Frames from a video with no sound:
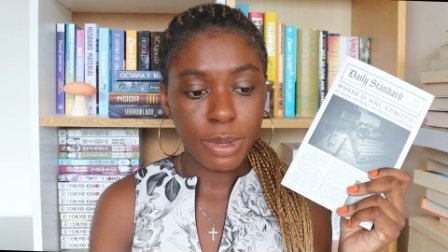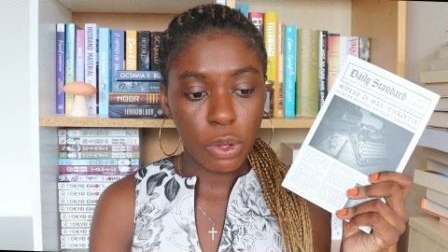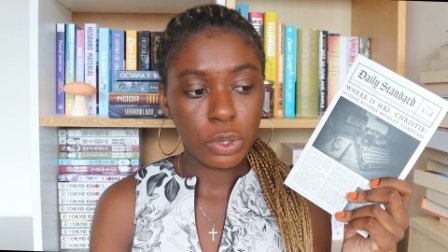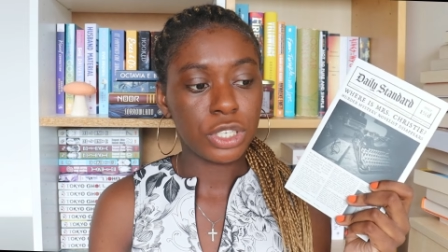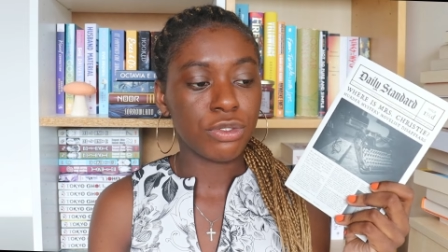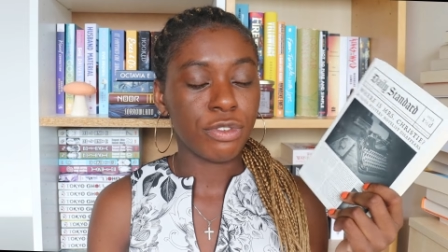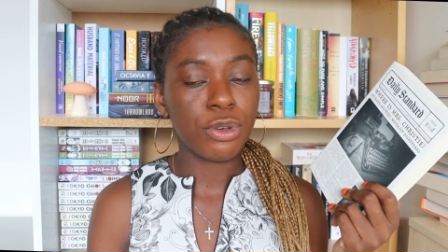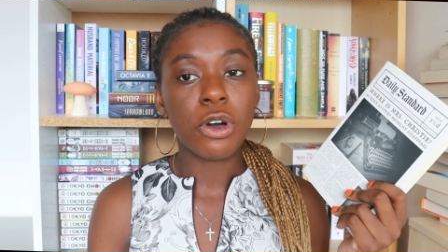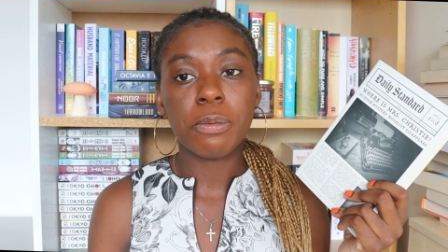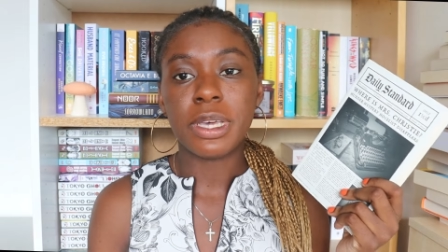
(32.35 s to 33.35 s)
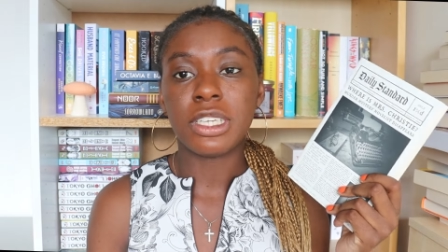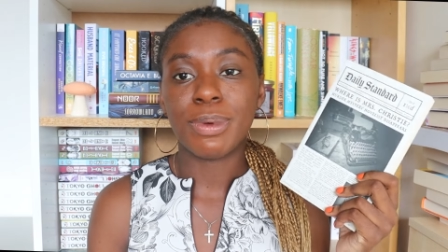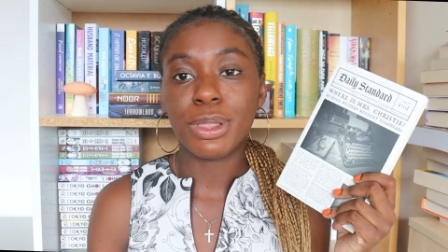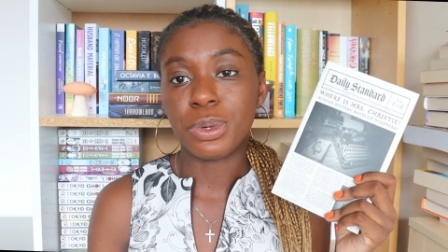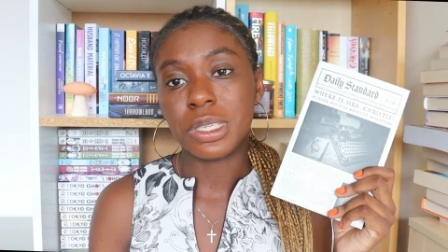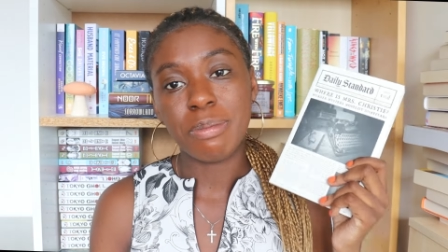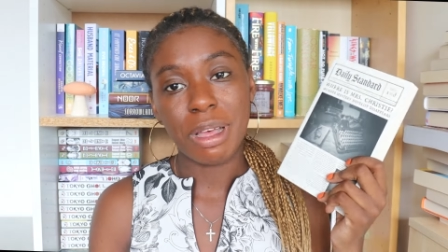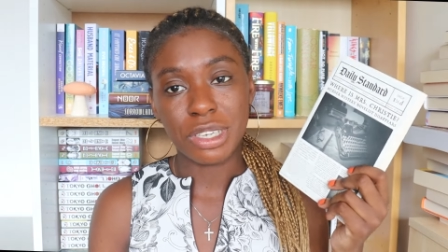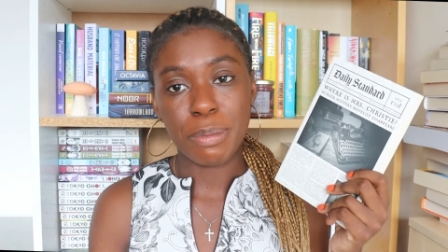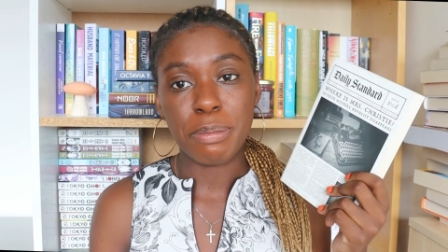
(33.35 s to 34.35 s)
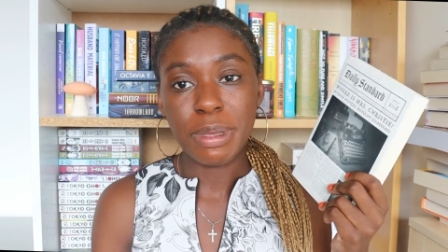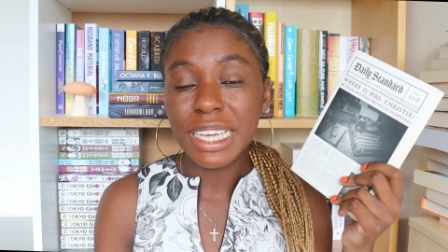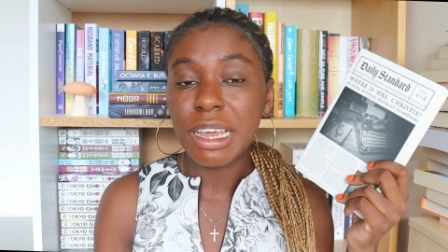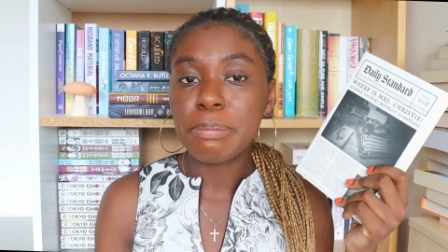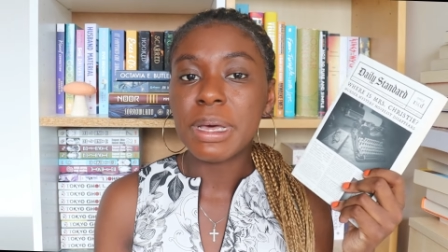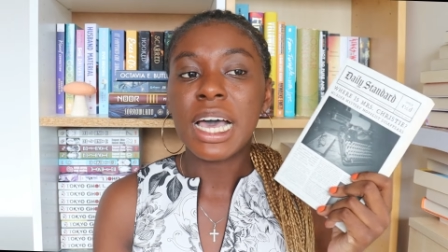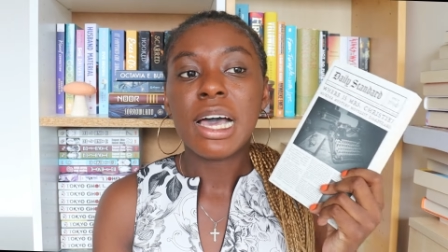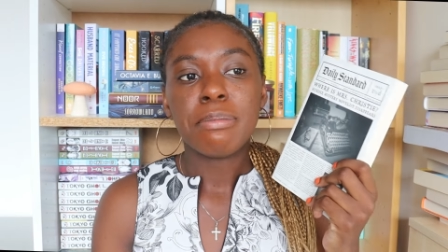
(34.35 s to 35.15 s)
my oldest review copy, so I thought it's about time I pick it up